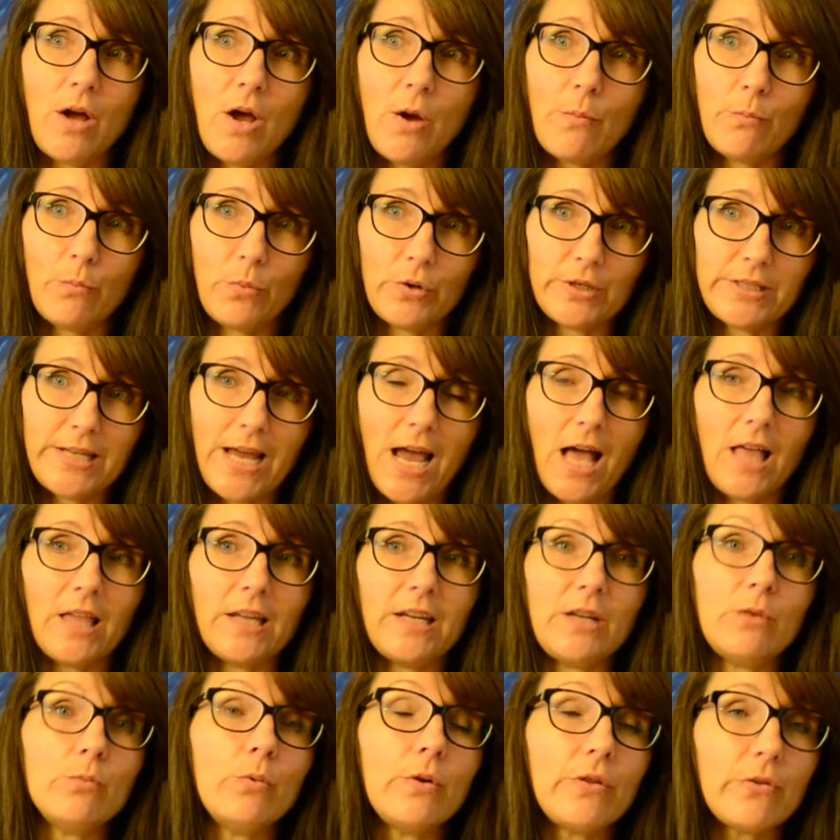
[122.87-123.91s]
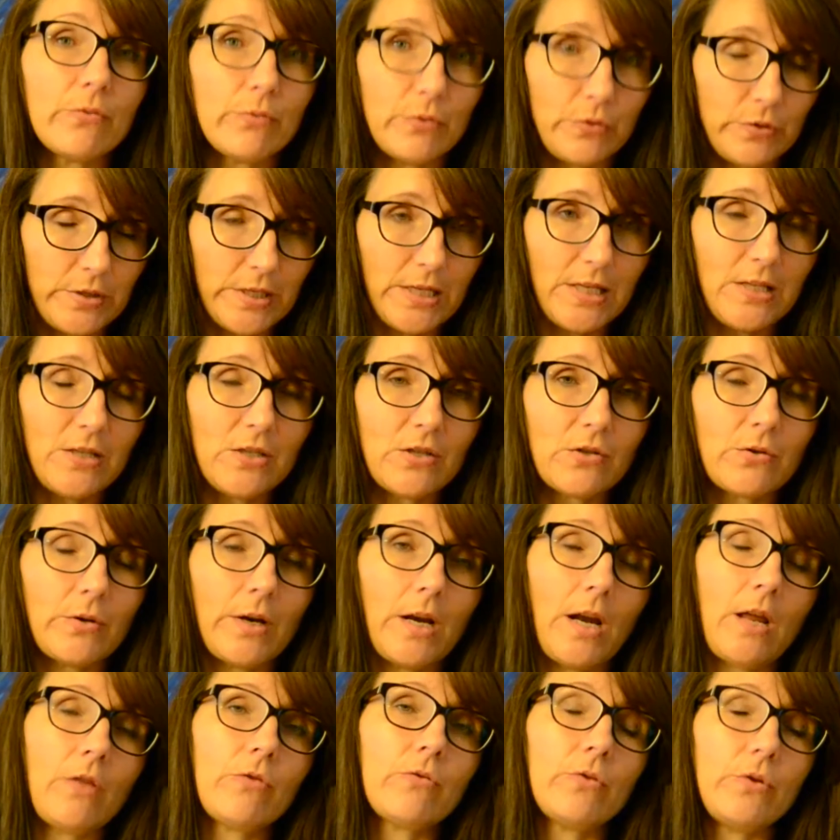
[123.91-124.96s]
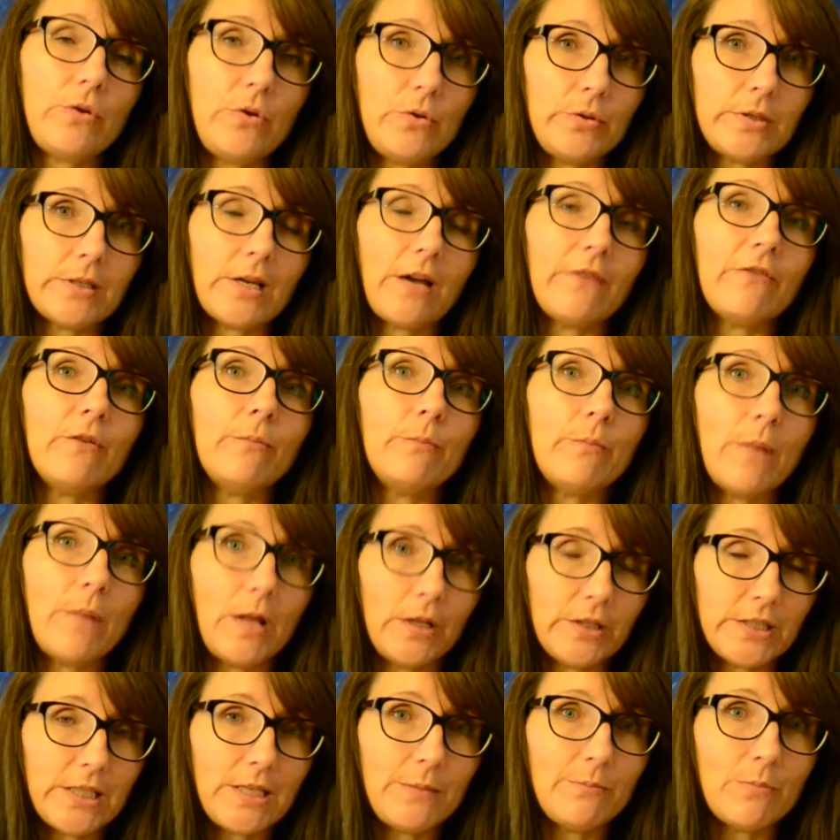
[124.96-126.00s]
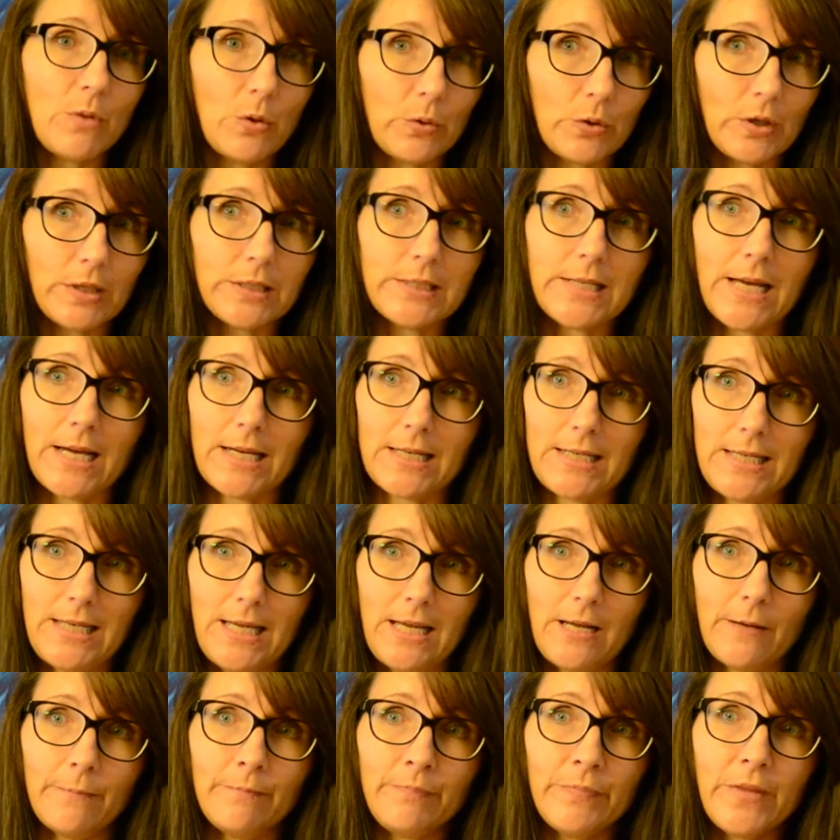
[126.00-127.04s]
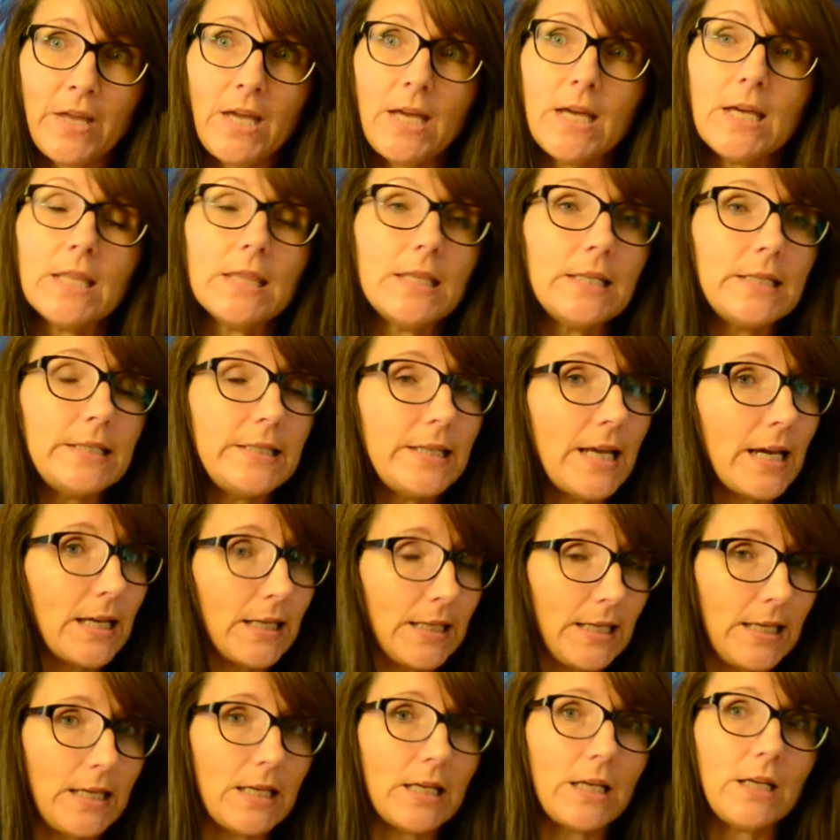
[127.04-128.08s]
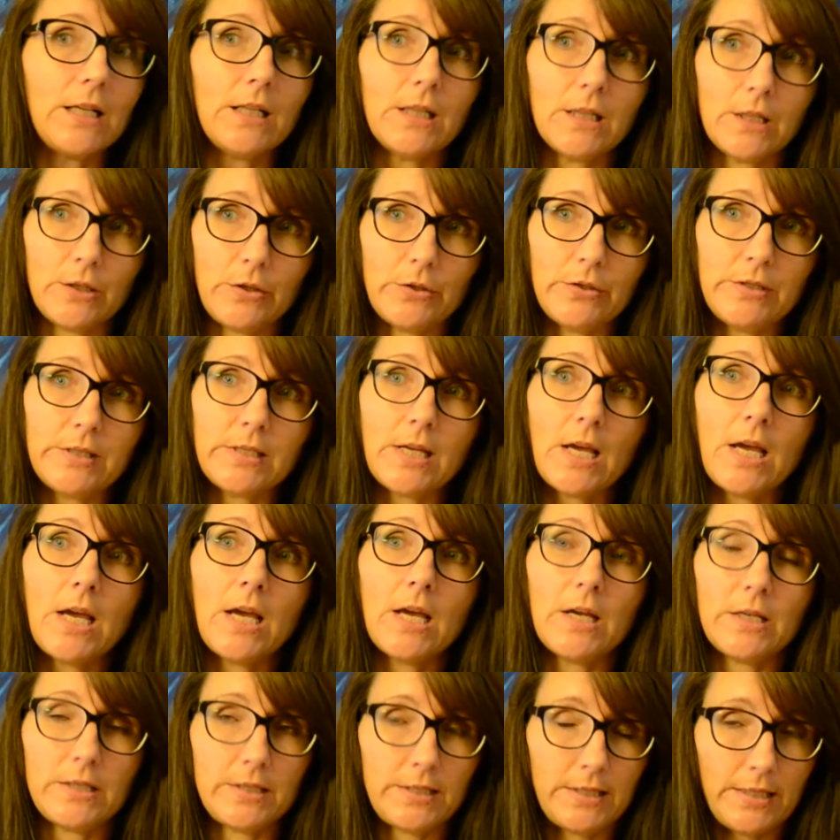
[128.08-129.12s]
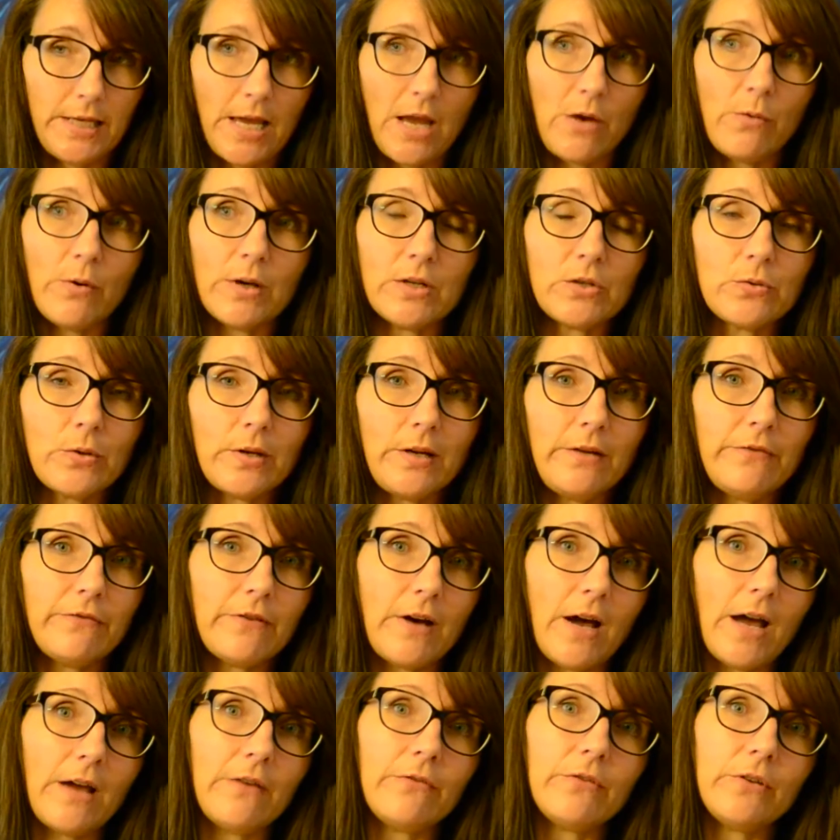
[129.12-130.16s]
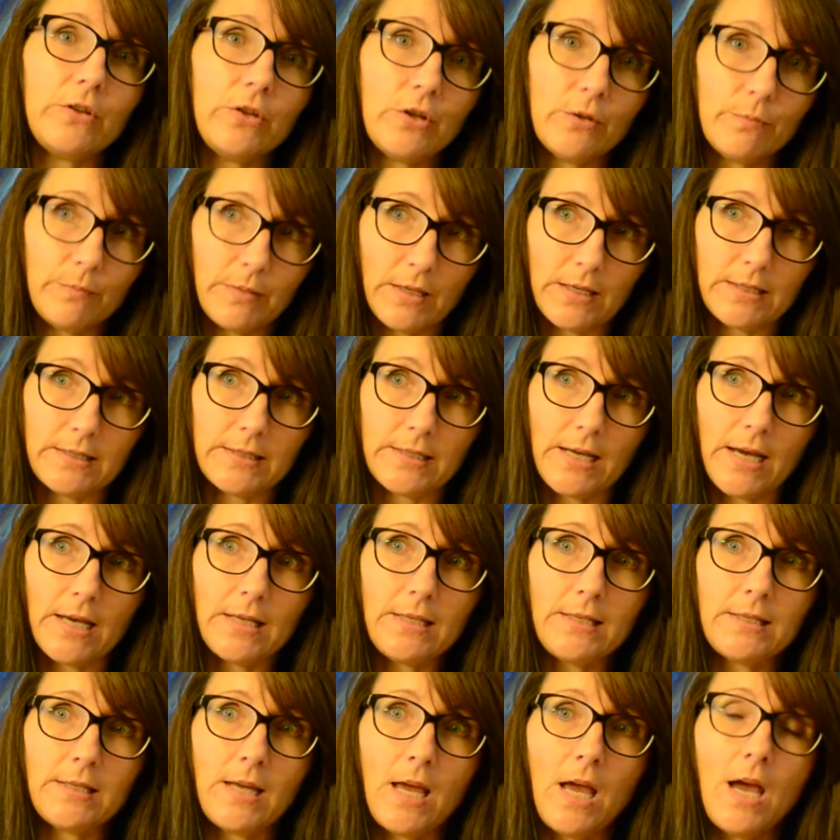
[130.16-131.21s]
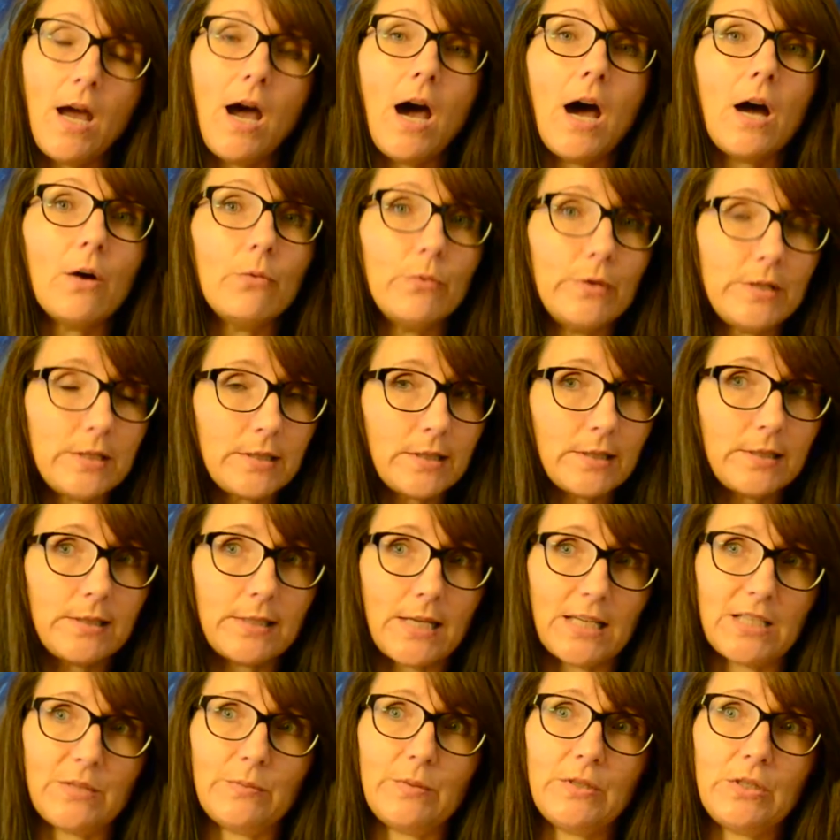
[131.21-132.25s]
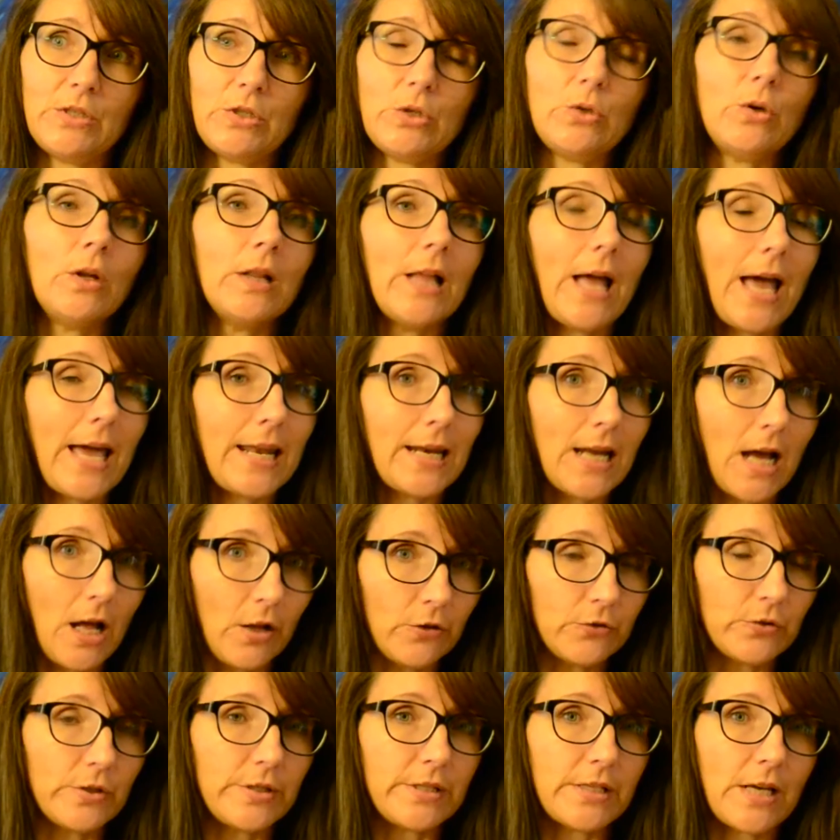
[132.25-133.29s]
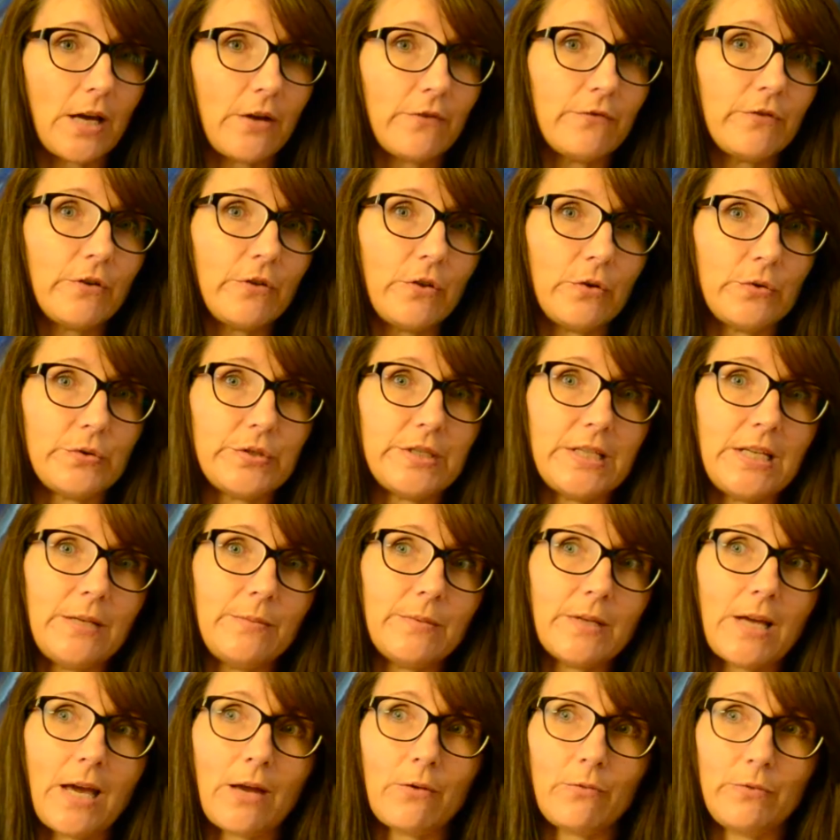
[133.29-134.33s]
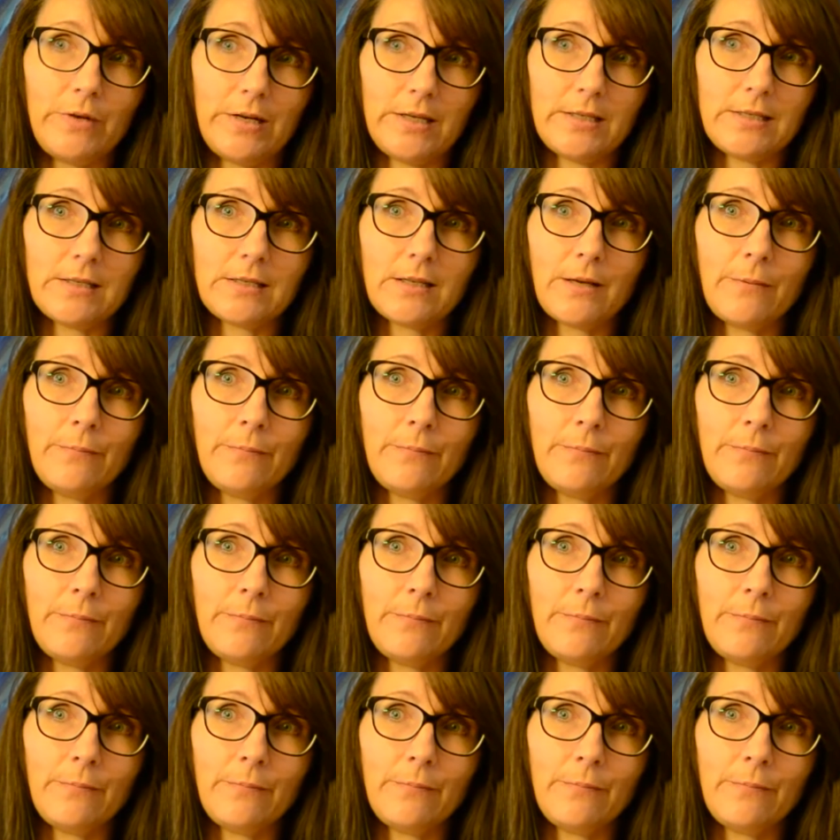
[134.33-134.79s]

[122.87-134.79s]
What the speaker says: mortality with routine screening through use of a multimodal technique. This technique includes CA-125, your blood test, a risk assessment tool, and ultrasound for those deemed at risk.